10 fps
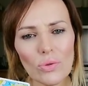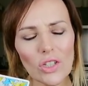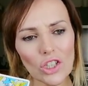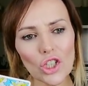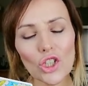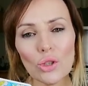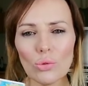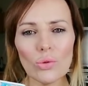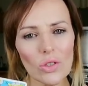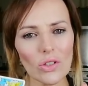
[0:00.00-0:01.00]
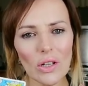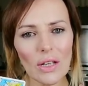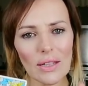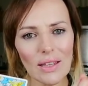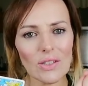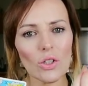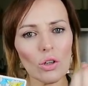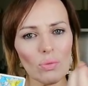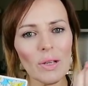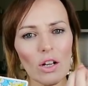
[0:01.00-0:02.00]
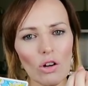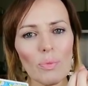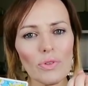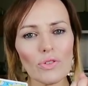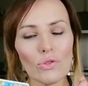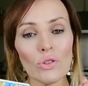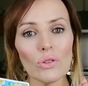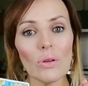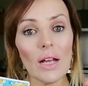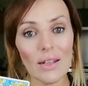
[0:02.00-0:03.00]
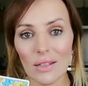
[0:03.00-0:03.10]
the shoot that's coming up through,